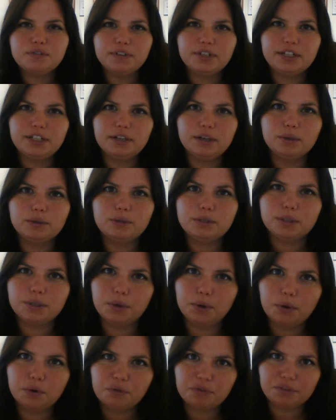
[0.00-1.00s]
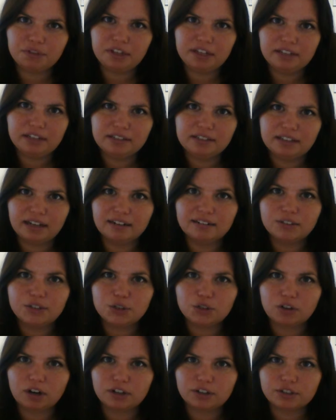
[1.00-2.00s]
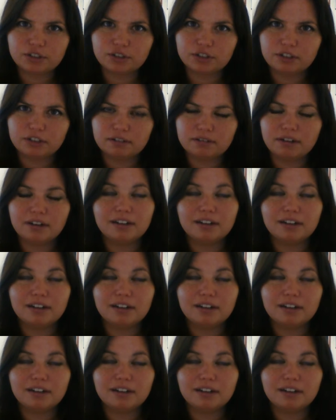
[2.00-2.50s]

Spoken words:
video to go over the sentence structure